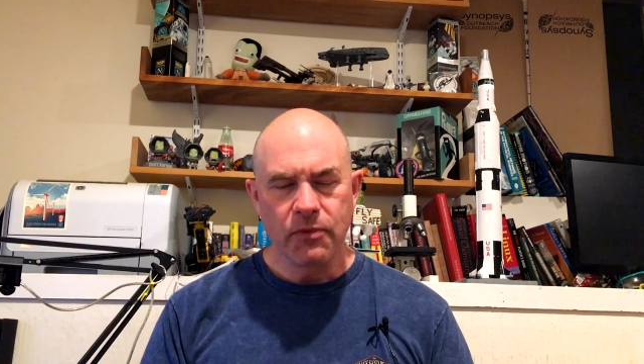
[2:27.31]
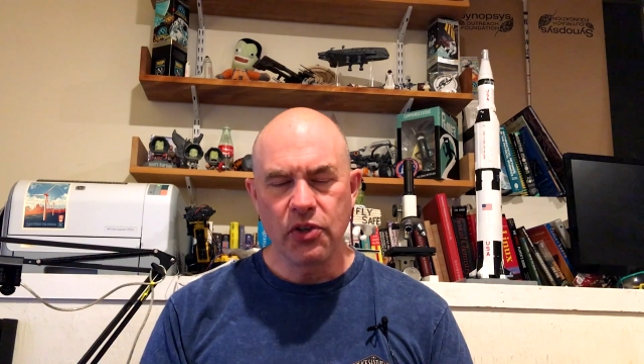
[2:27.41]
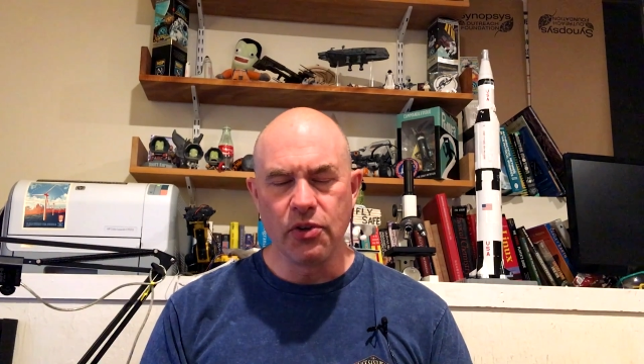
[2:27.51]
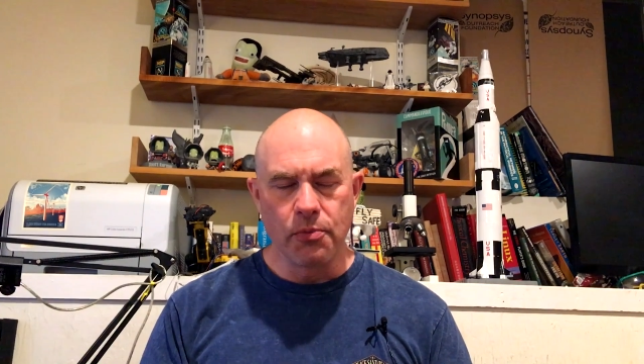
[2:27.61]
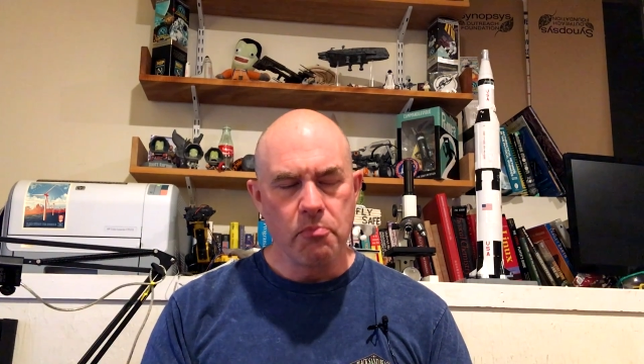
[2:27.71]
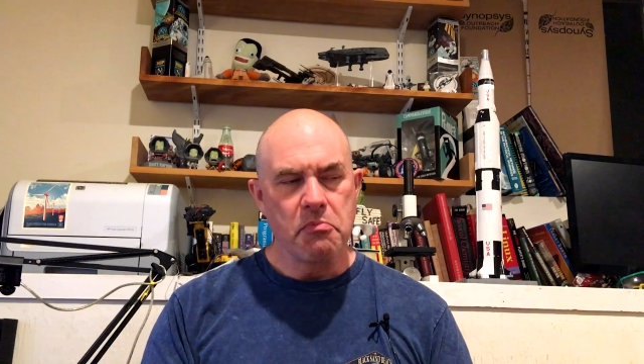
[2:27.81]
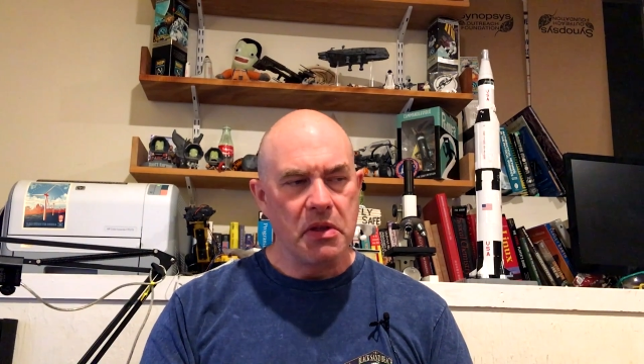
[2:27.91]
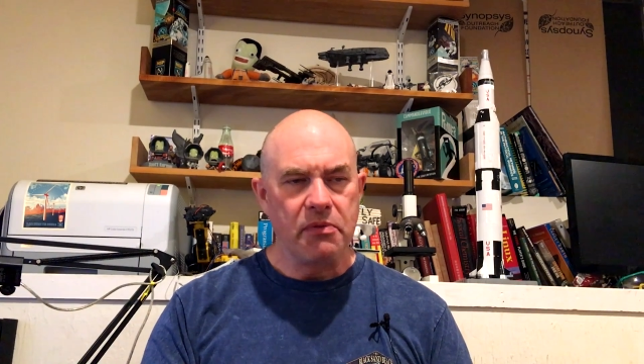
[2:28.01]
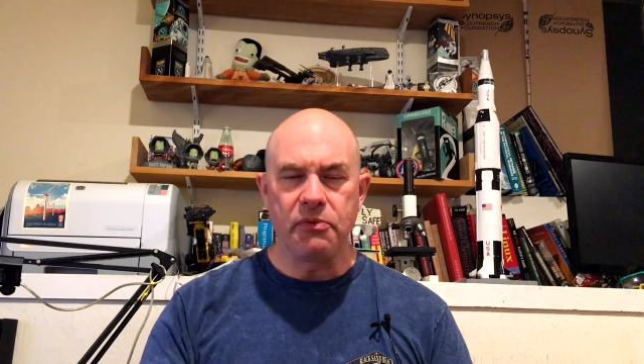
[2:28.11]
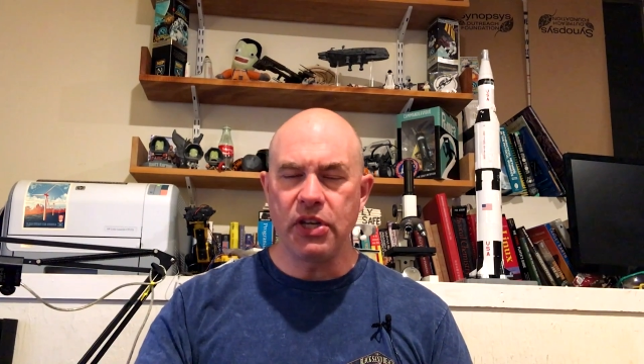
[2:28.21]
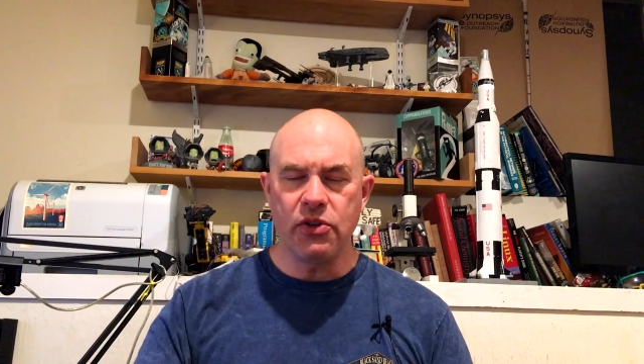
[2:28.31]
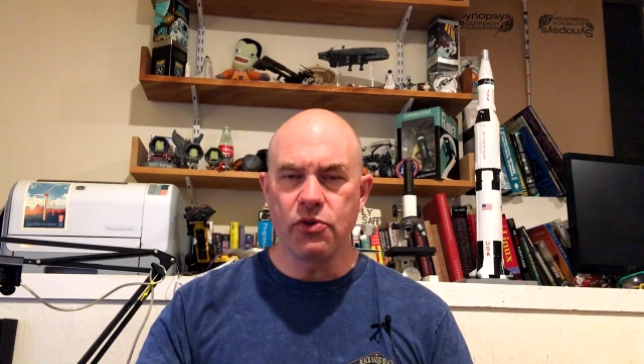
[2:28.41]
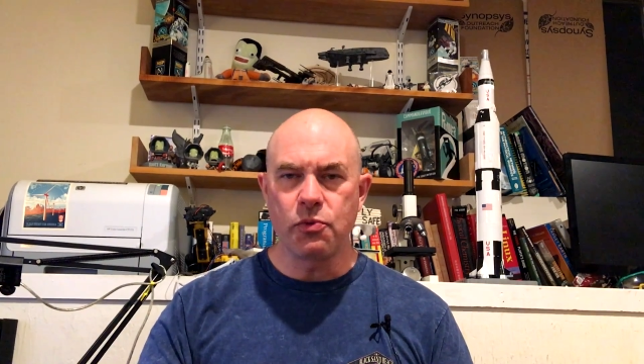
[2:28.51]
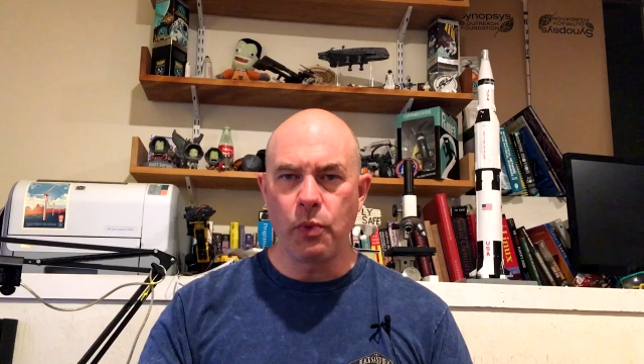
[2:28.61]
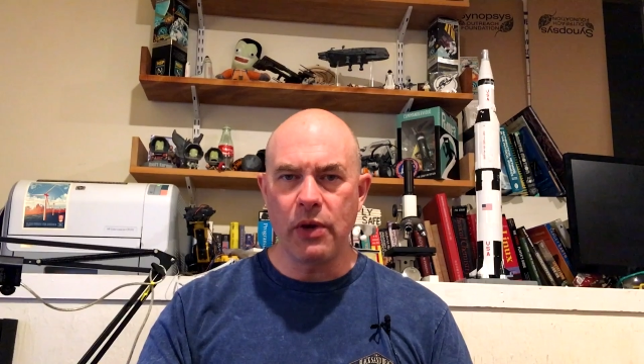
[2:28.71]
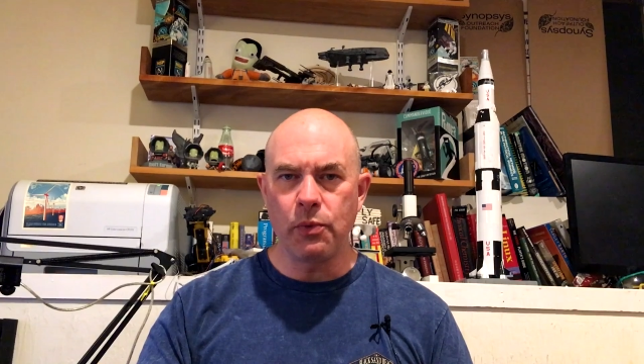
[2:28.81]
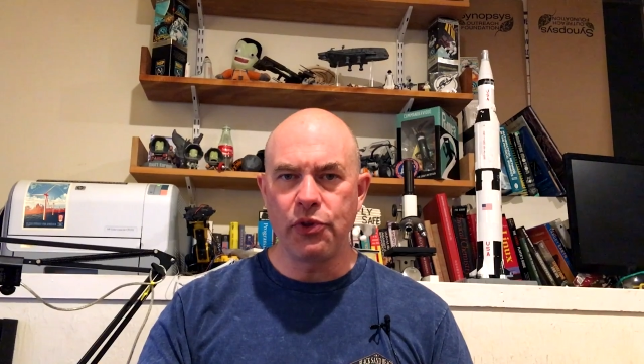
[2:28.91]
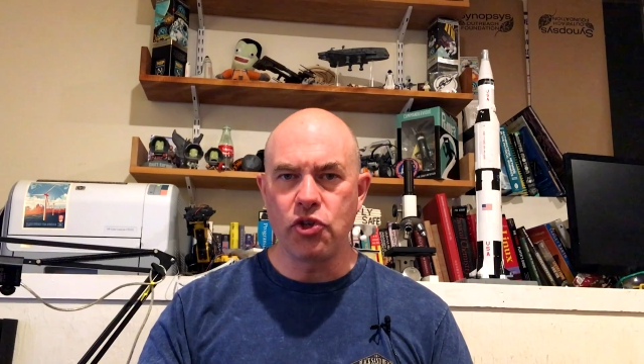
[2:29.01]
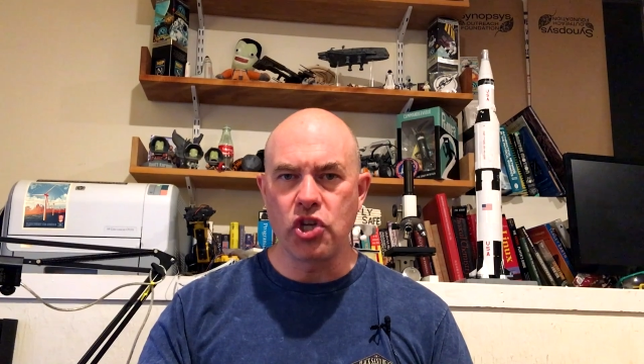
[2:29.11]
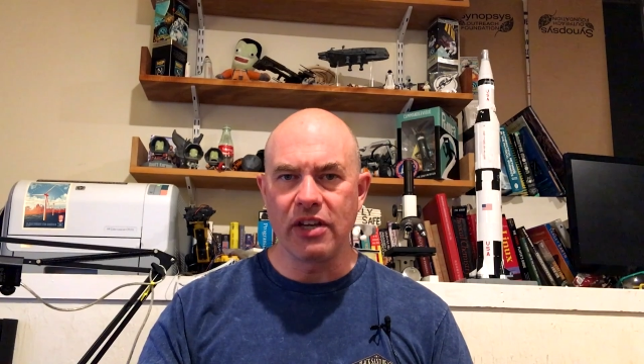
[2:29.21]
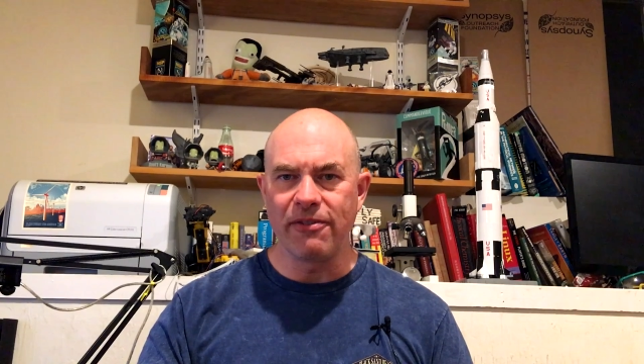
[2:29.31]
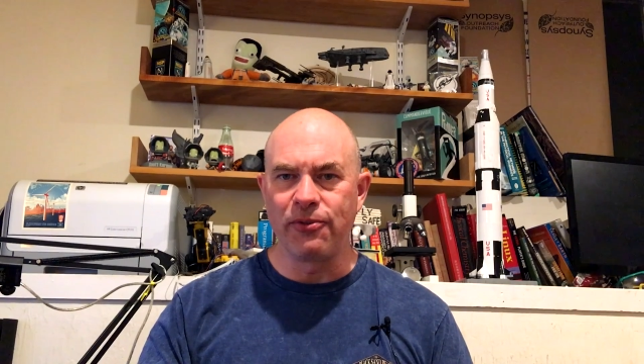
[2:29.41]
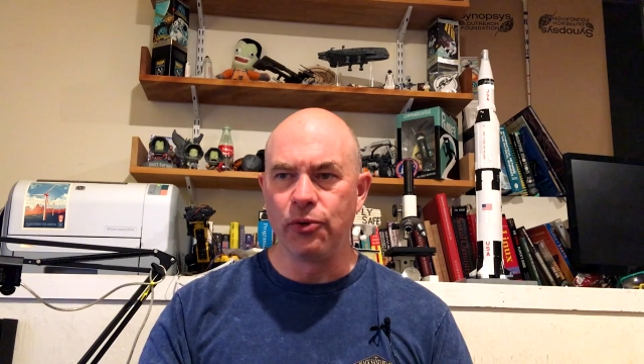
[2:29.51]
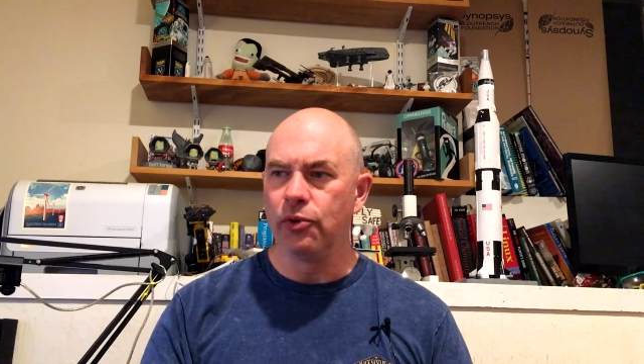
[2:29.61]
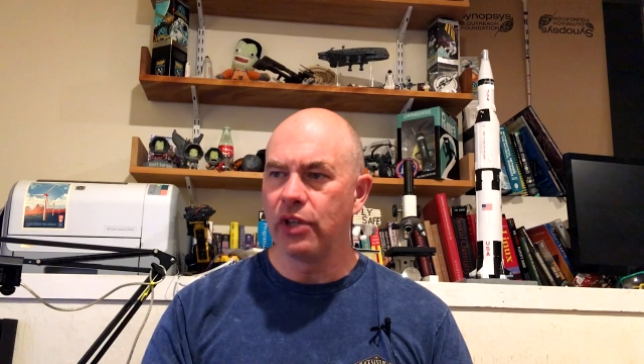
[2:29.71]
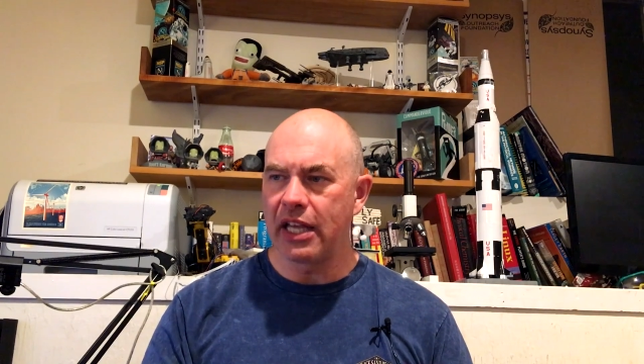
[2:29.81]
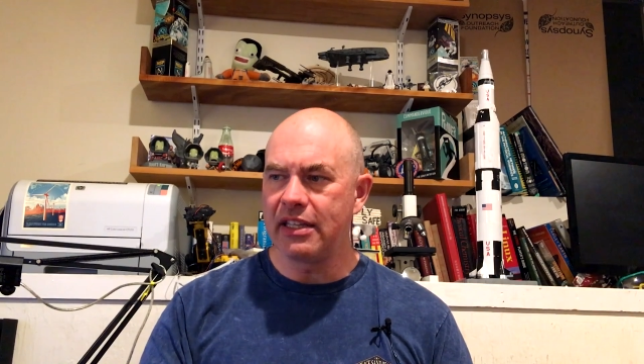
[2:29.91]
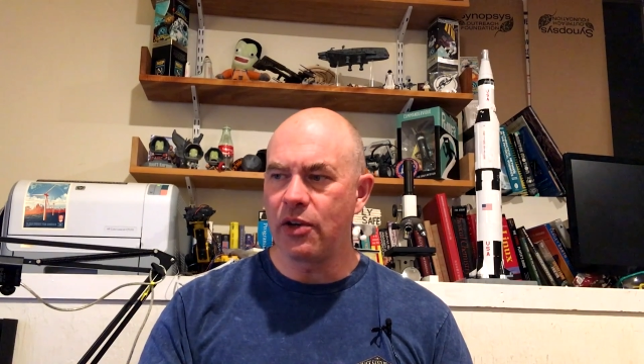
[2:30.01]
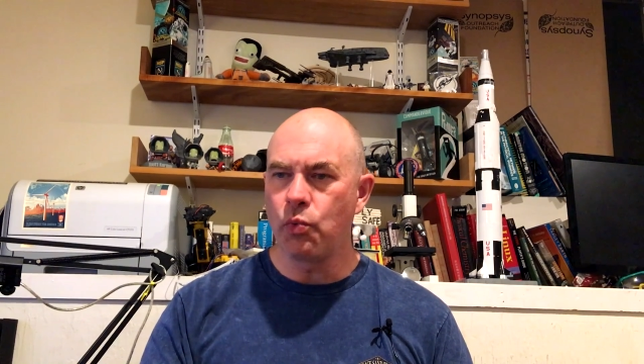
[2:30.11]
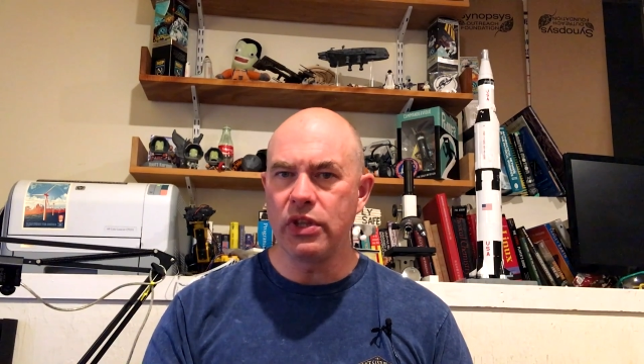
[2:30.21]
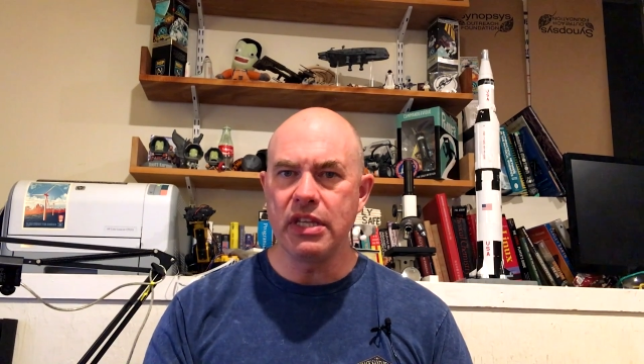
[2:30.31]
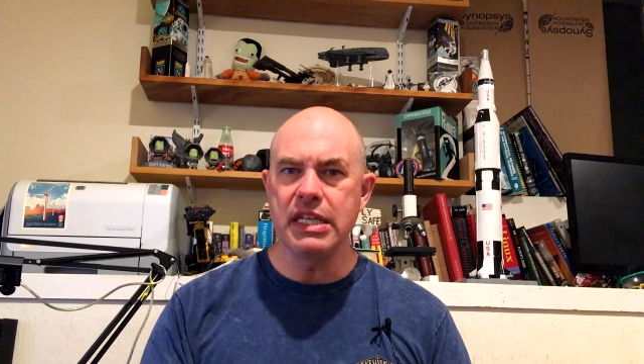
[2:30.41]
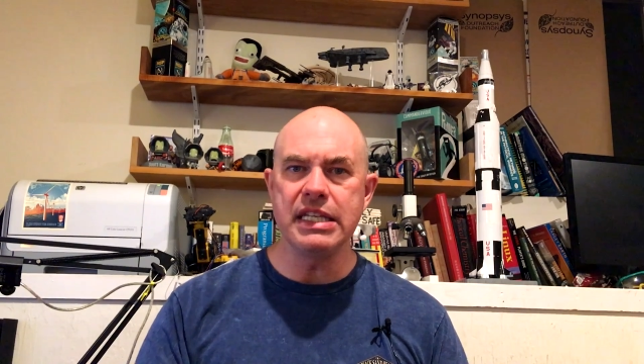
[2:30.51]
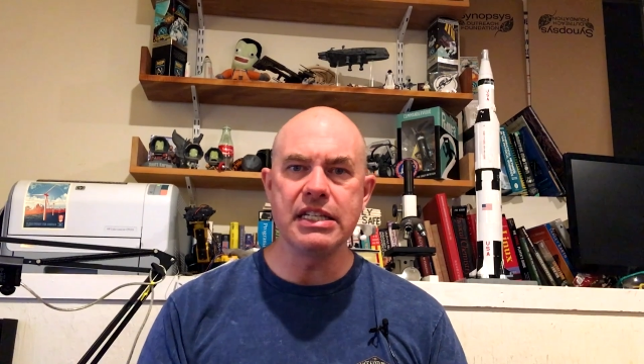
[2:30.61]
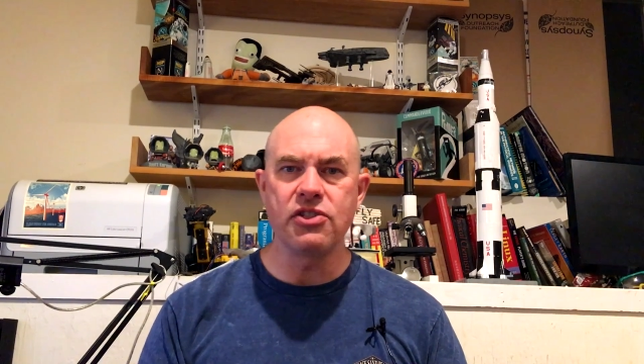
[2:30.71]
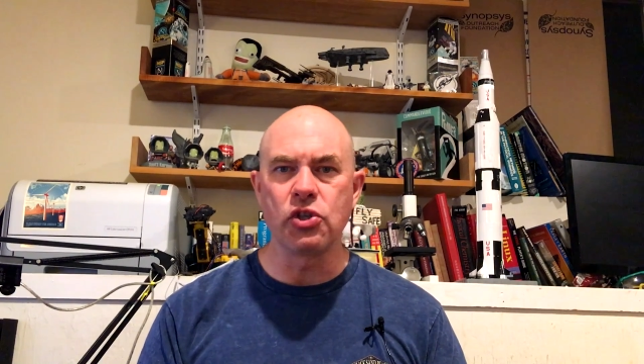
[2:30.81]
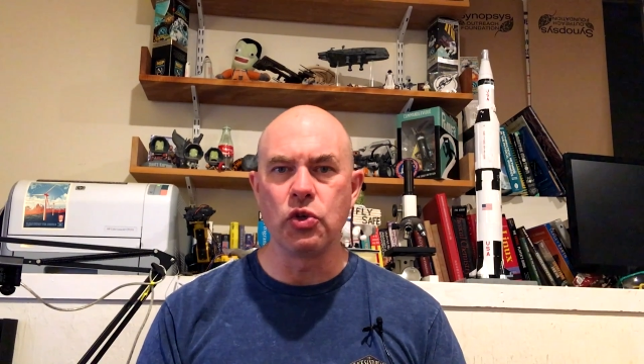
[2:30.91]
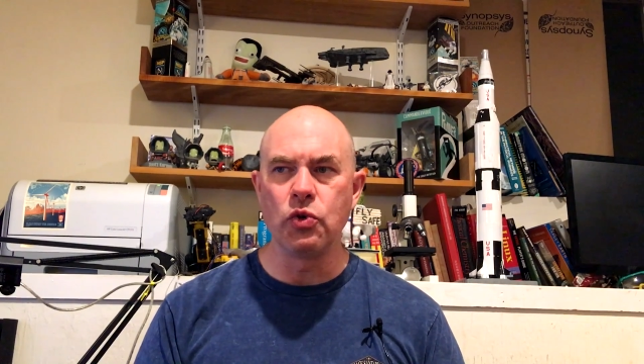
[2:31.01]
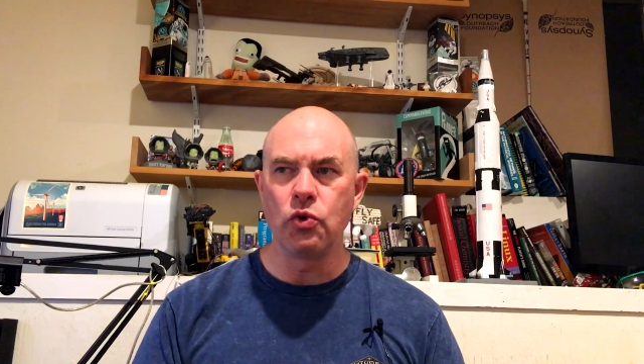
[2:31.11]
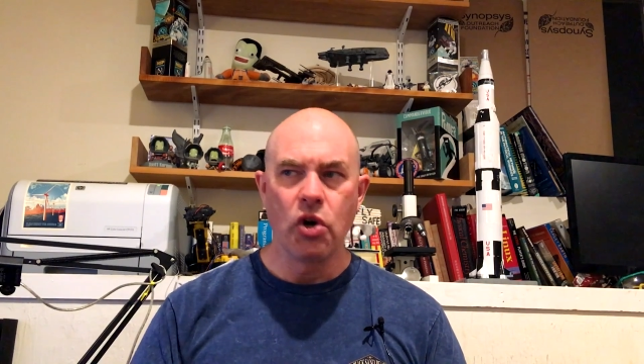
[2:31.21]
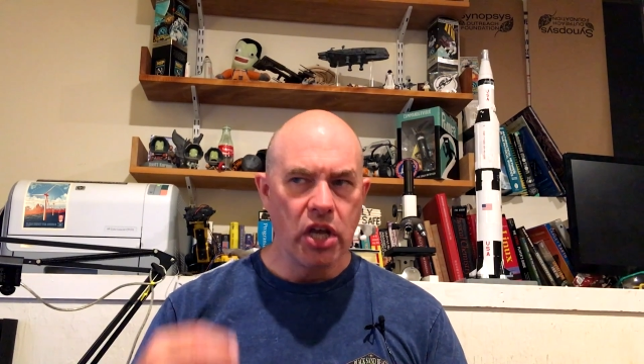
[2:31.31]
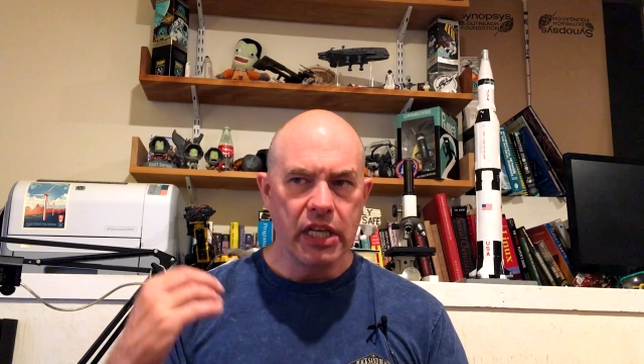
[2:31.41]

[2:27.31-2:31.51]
you know, they used went with the jet fuel, and then when they needed to go